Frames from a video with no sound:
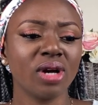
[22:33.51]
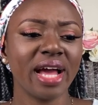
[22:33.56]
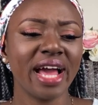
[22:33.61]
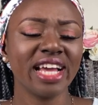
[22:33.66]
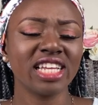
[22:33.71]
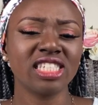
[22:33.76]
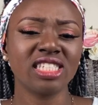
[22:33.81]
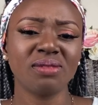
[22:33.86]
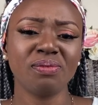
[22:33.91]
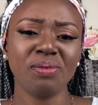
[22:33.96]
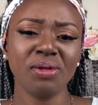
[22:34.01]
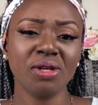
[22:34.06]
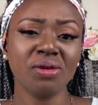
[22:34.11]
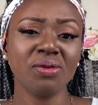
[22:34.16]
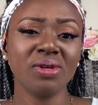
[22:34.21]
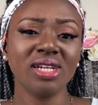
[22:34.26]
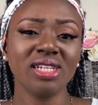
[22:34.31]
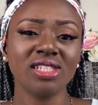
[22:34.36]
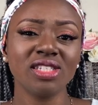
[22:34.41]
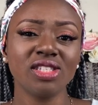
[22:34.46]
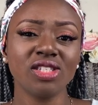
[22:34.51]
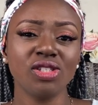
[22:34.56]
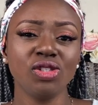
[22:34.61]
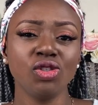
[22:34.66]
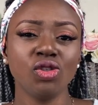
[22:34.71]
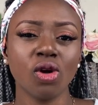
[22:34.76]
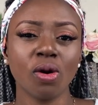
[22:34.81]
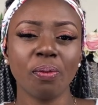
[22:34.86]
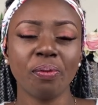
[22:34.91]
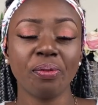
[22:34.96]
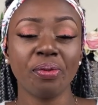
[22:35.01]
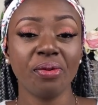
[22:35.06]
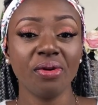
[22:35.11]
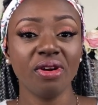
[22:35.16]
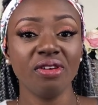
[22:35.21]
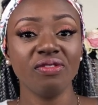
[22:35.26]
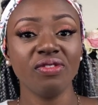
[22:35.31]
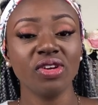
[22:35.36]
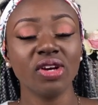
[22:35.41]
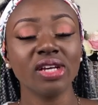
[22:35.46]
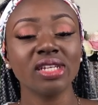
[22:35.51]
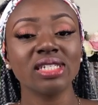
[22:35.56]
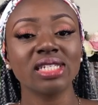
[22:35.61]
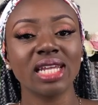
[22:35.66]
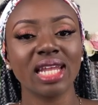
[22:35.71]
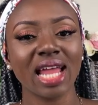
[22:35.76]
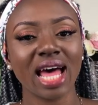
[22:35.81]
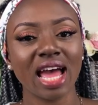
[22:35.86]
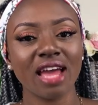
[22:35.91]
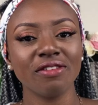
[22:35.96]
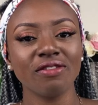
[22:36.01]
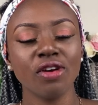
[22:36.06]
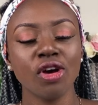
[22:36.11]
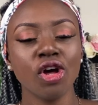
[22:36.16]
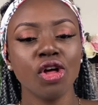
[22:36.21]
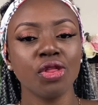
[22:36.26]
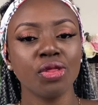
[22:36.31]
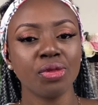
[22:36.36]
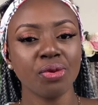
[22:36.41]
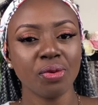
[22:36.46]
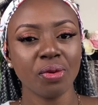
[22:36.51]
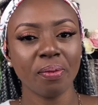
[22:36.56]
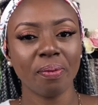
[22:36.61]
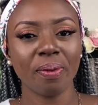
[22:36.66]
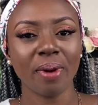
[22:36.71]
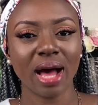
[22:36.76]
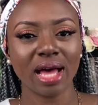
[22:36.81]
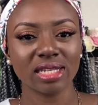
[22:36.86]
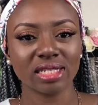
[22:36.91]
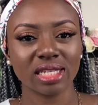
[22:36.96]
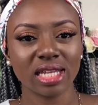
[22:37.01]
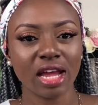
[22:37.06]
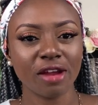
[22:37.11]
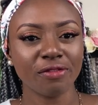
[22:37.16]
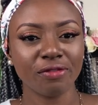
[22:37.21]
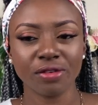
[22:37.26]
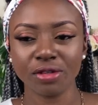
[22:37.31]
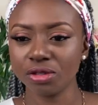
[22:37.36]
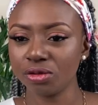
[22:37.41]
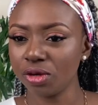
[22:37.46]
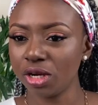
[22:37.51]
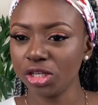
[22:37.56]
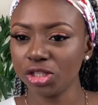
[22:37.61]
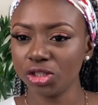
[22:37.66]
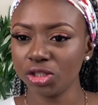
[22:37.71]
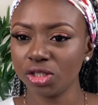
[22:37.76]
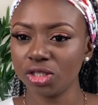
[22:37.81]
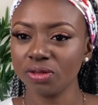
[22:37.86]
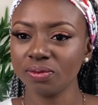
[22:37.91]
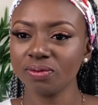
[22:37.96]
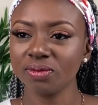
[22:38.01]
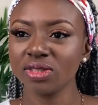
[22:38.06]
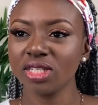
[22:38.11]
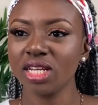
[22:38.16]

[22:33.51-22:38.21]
experience your previous life through past life regression,